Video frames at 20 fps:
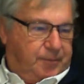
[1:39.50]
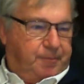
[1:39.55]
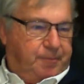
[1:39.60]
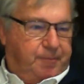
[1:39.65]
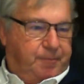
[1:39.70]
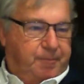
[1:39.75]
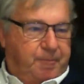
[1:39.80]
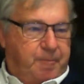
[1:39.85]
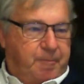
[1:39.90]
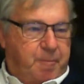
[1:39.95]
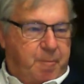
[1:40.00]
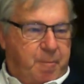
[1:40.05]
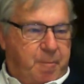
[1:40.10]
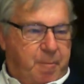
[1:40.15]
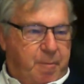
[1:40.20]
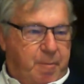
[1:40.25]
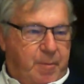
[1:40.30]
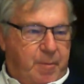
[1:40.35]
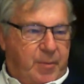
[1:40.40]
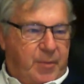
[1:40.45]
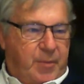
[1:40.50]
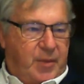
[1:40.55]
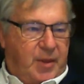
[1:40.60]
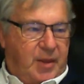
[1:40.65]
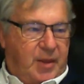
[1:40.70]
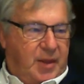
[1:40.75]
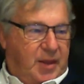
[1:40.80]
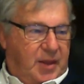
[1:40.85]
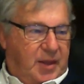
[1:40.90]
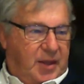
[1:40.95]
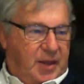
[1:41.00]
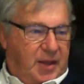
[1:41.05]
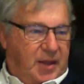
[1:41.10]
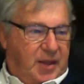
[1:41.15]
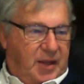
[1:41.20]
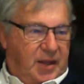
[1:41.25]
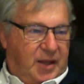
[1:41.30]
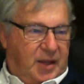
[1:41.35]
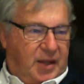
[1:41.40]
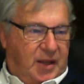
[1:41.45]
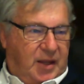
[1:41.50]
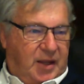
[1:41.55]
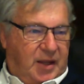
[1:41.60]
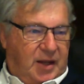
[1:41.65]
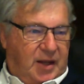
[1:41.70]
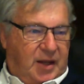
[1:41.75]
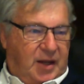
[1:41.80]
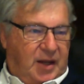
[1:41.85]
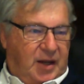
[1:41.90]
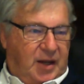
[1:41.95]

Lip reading: Nothing is said.